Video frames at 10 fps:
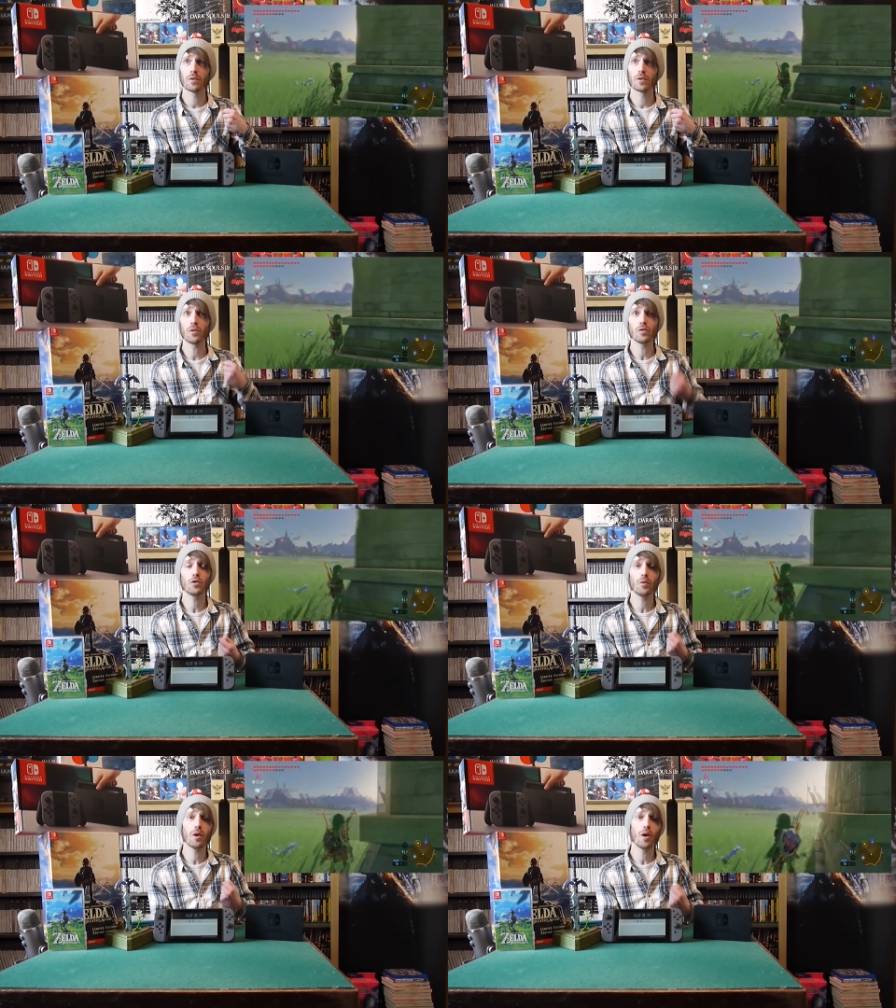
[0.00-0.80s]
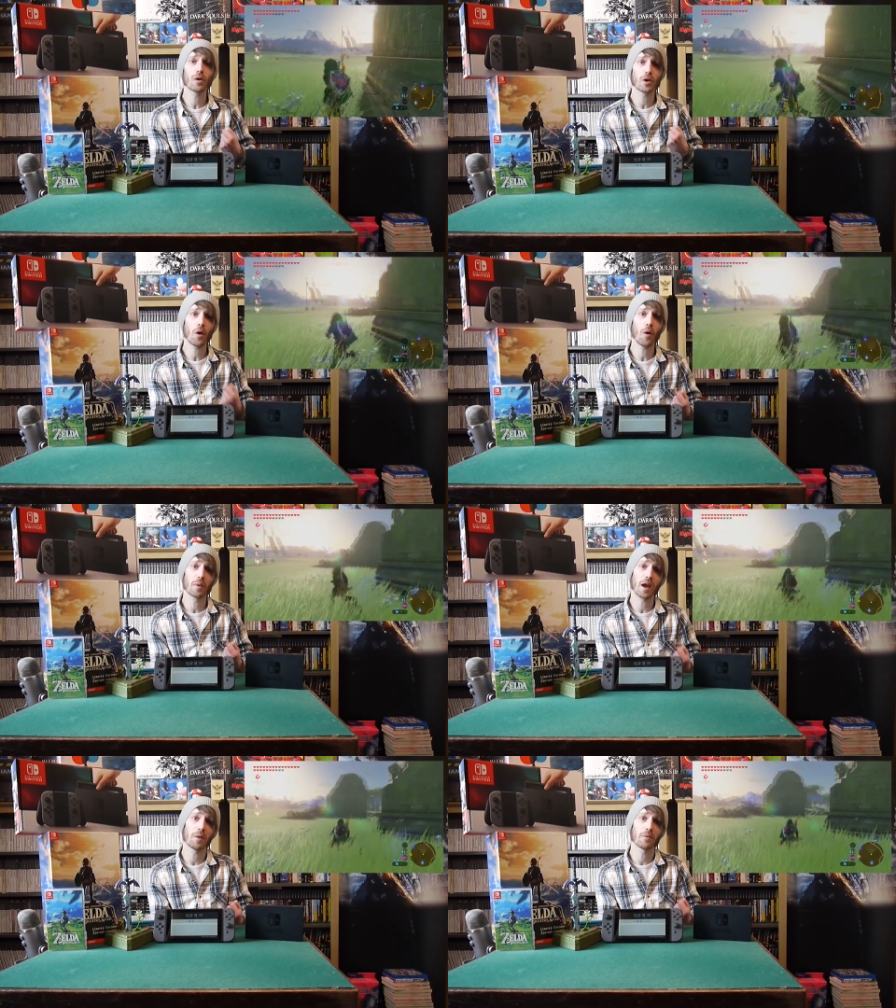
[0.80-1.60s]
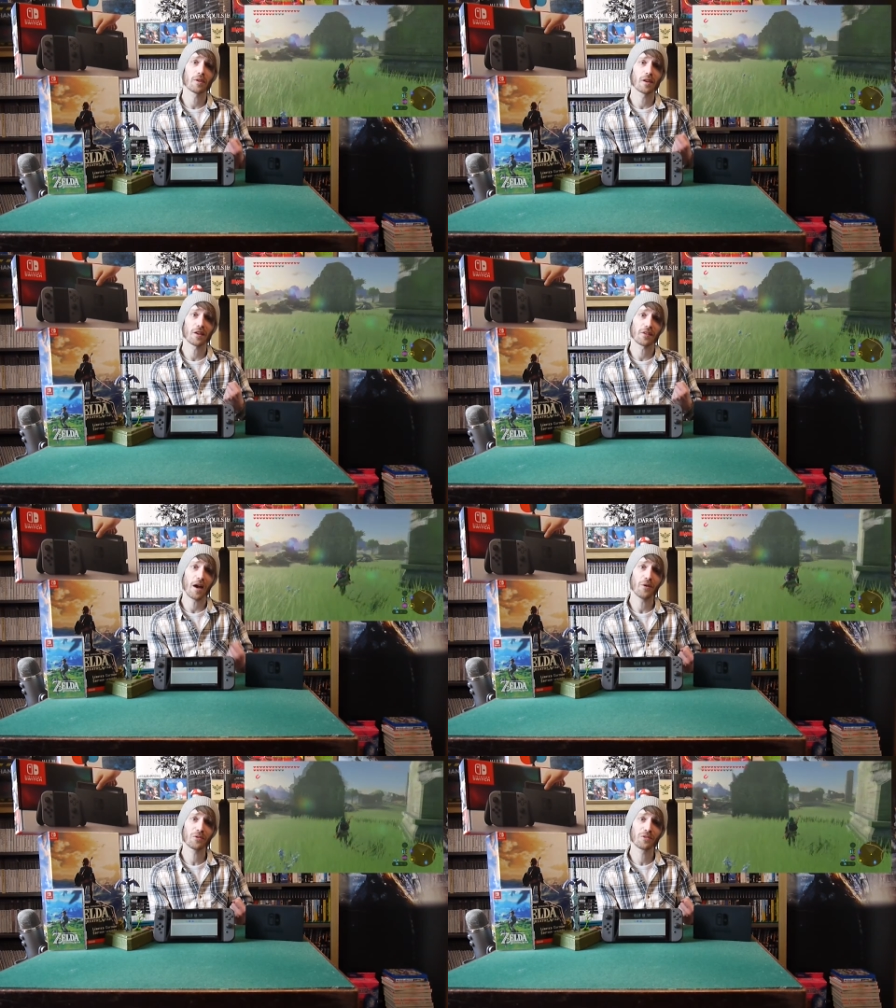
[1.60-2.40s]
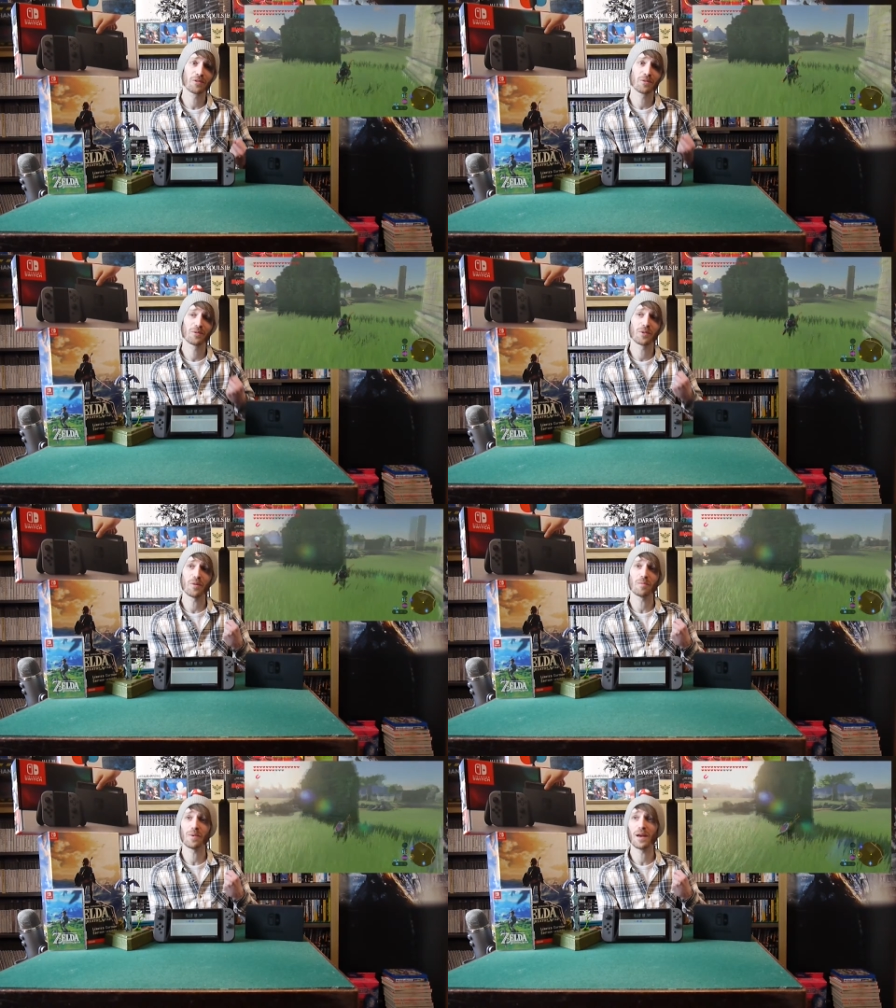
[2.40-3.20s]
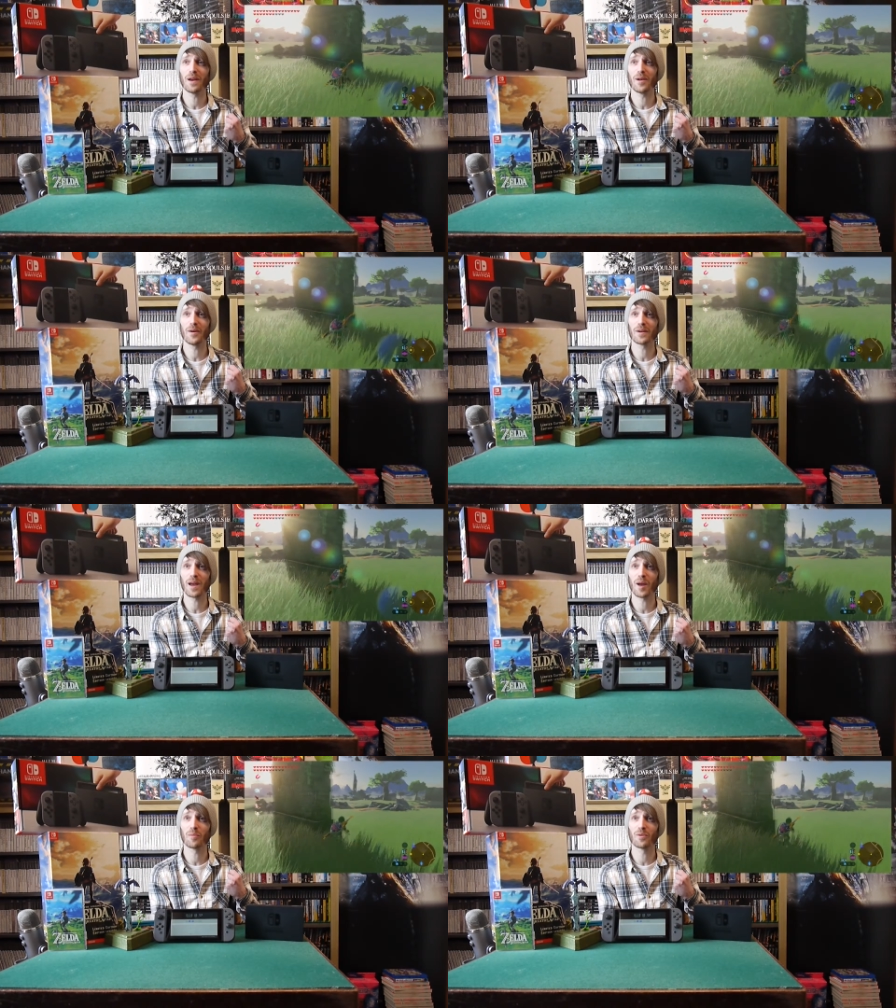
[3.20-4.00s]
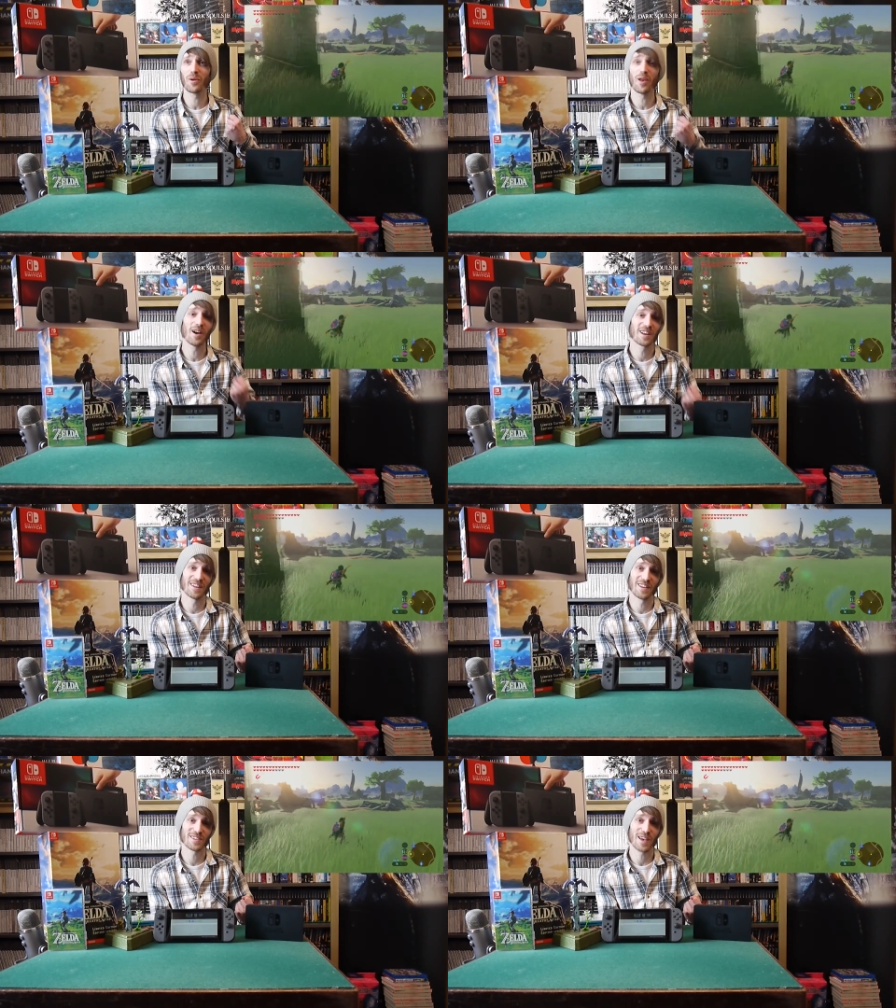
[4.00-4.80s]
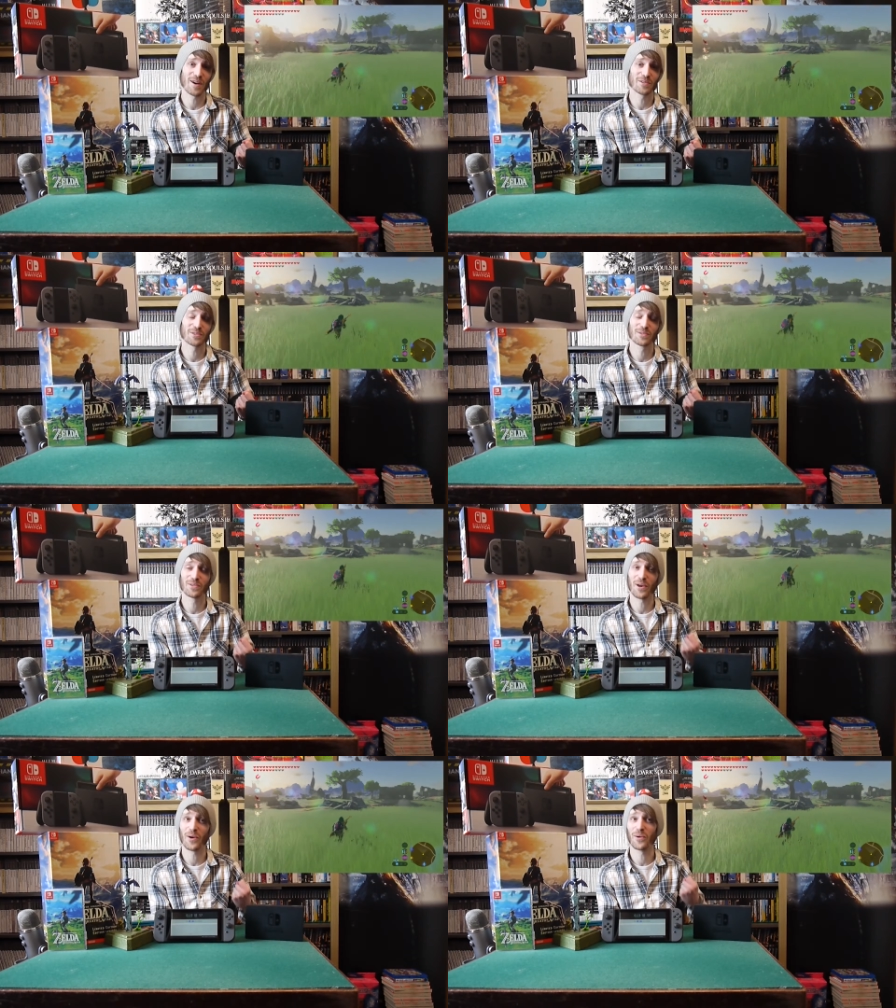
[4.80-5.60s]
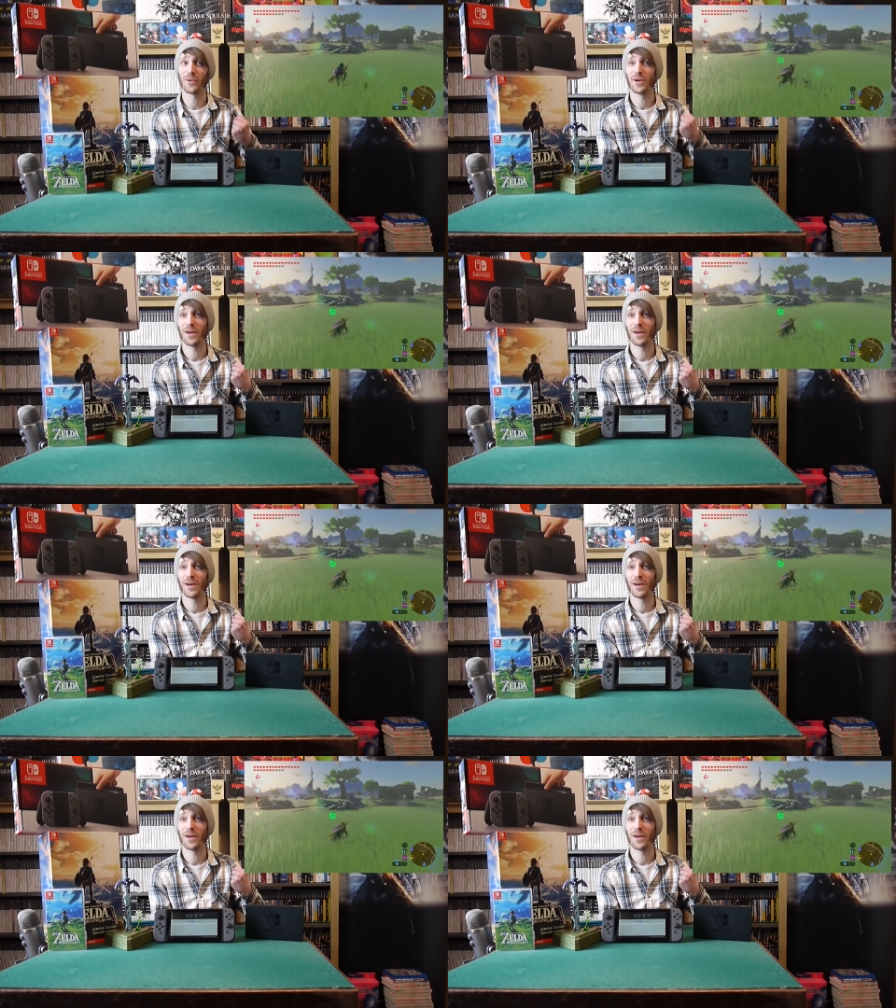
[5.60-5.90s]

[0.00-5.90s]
Don't do a lot of co-op games in this house. Don't play a lot of games online in this house. So